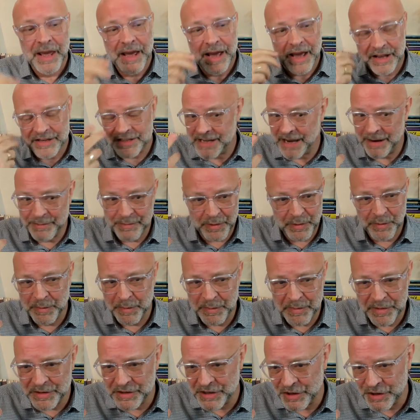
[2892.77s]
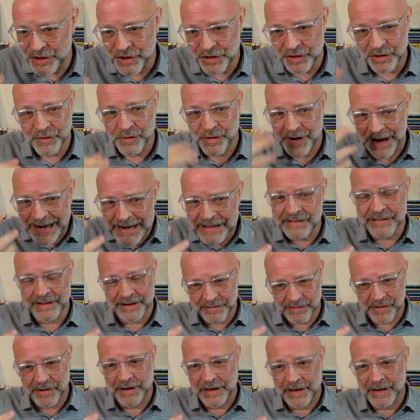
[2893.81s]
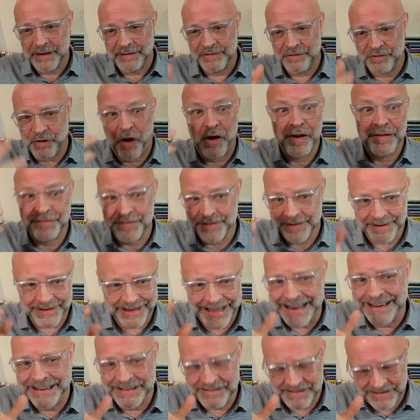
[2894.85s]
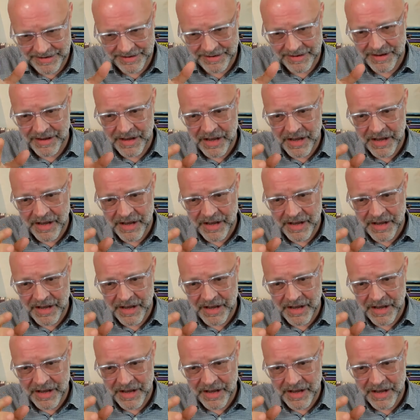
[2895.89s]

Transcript: Uh, same with a musician or anything really, driving, anything.